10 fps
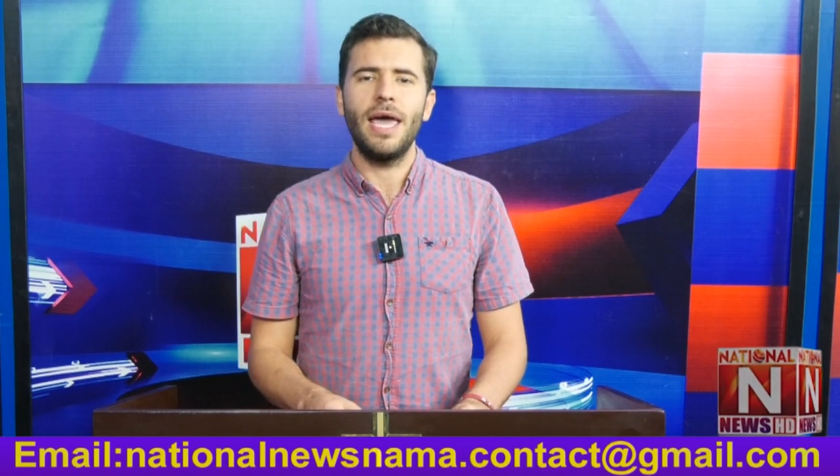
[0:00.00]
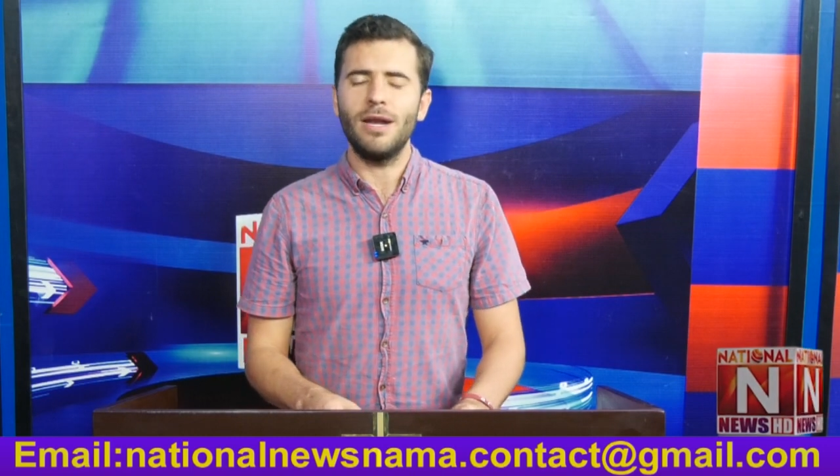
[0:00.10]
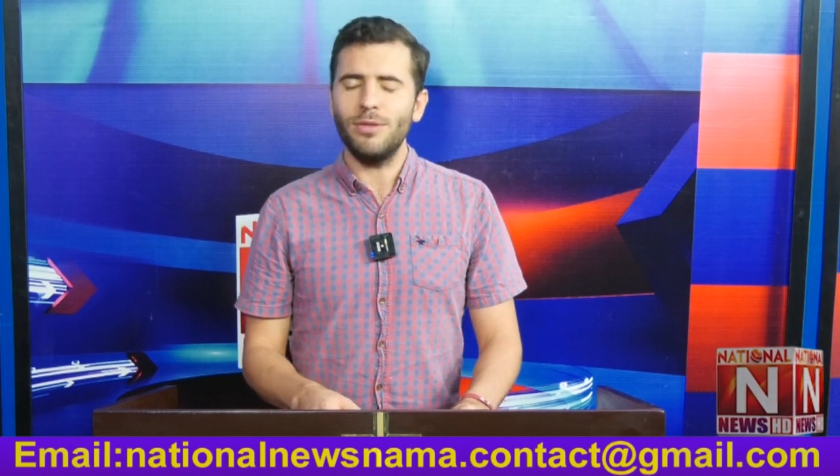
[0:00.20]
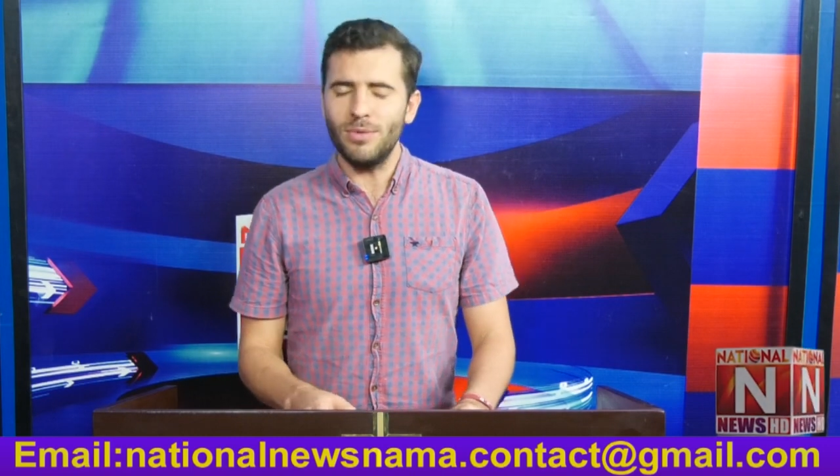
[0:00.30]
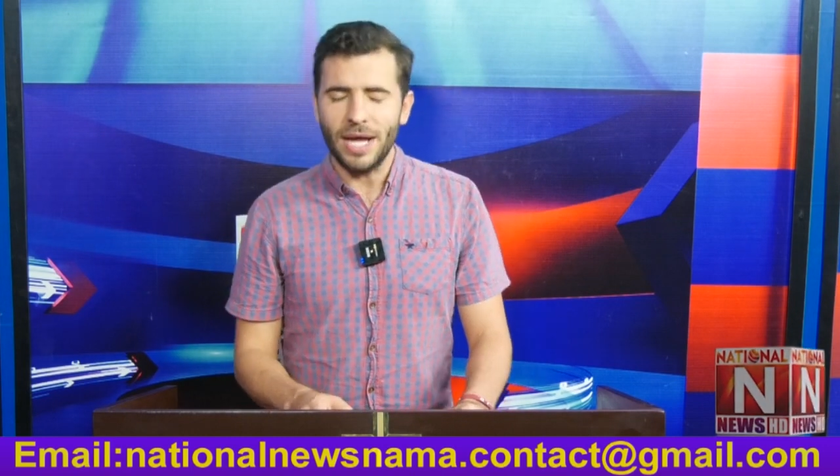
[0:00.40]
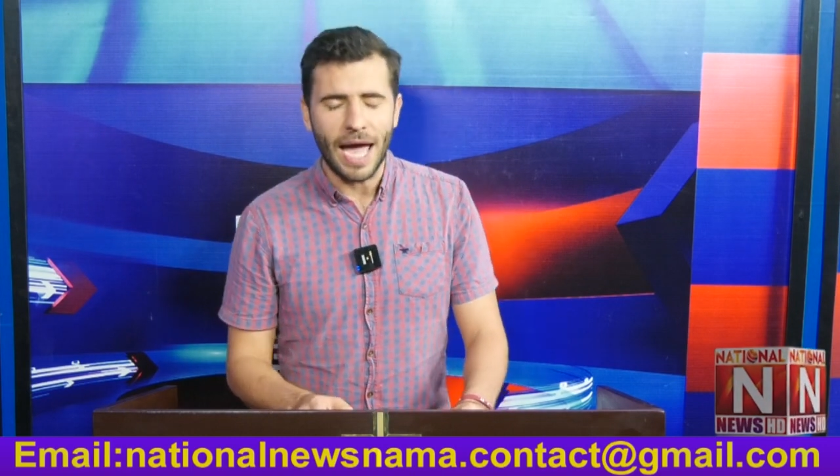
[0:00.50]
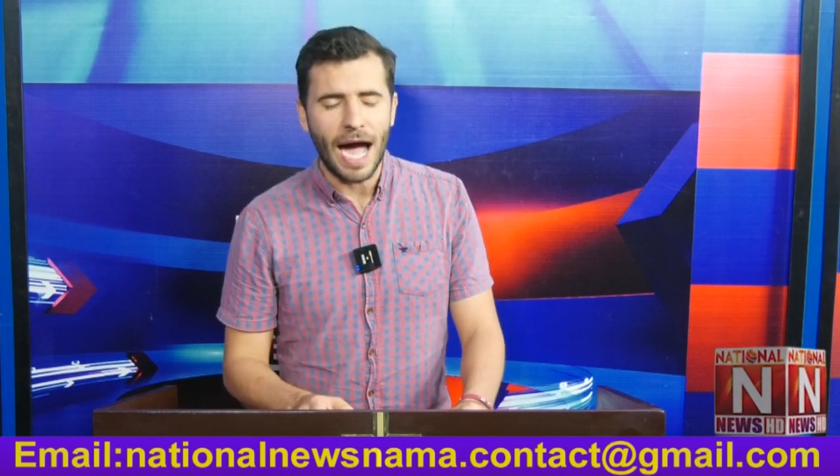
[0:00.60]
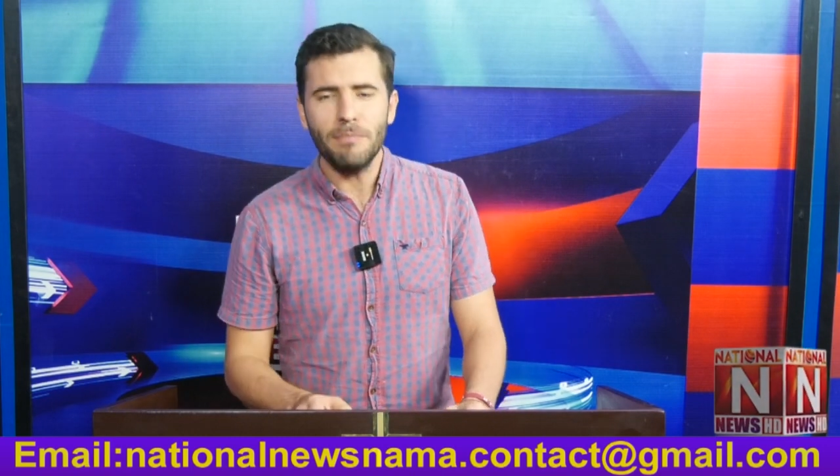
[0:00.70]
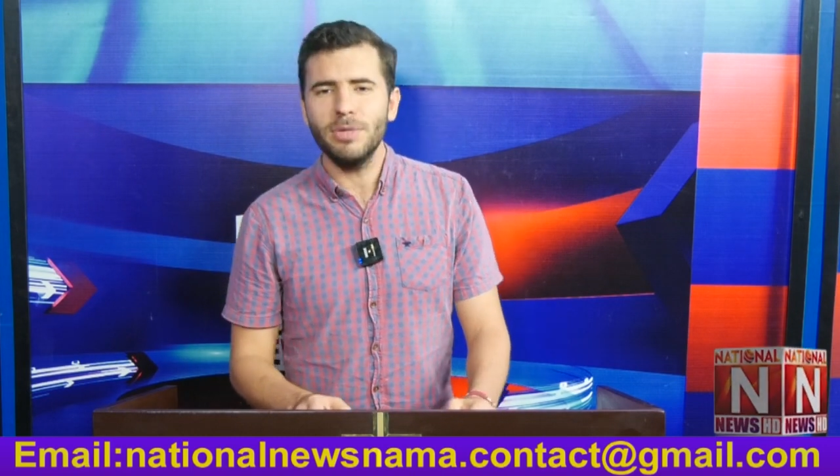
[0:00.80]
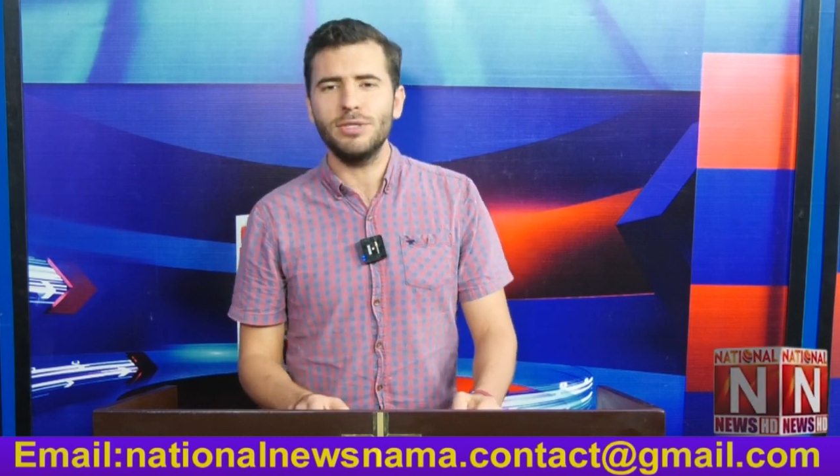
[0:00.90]
And I thought, hey,
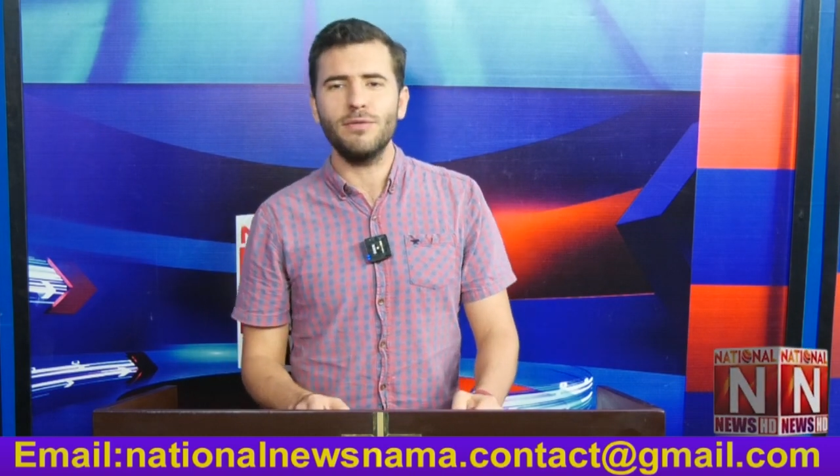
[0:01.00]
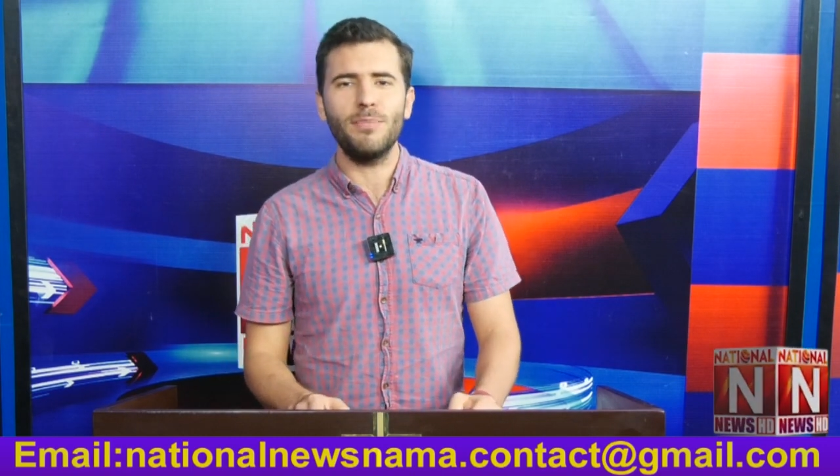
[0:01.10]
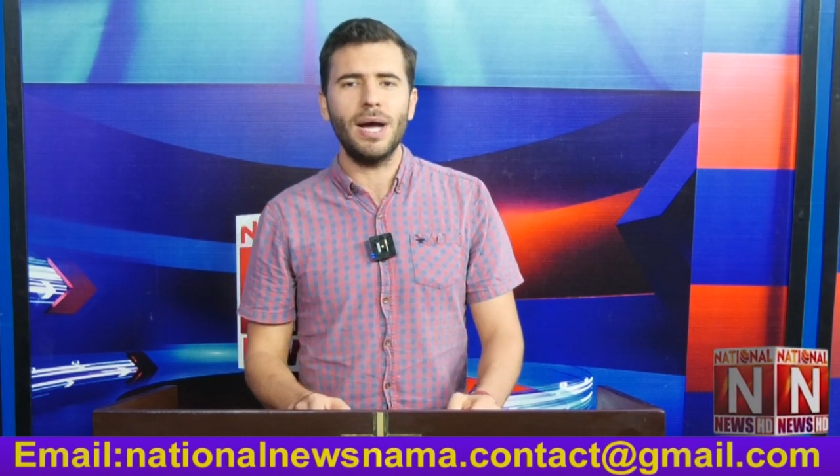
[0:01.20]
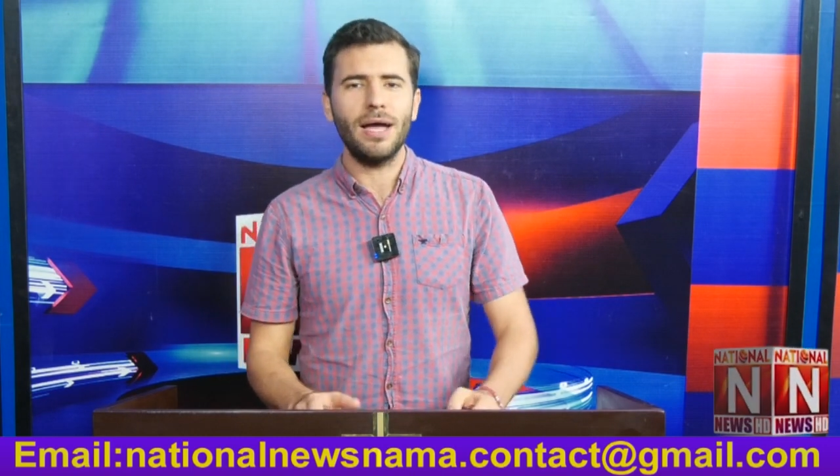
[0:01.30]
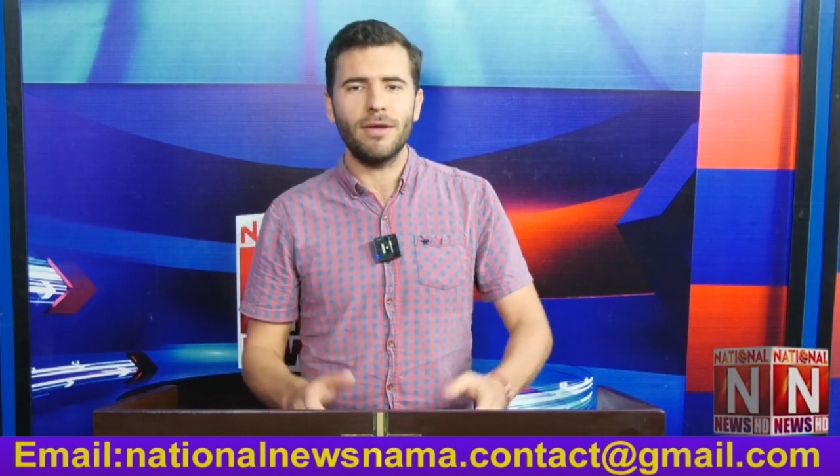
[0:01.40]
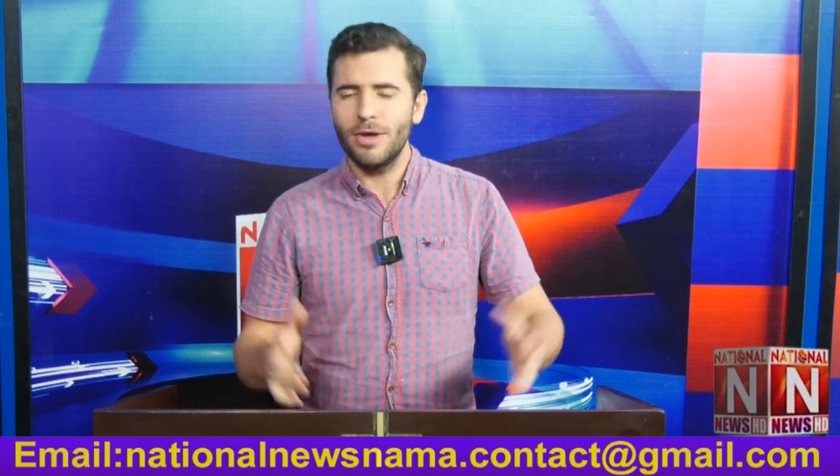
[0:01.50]
how much of my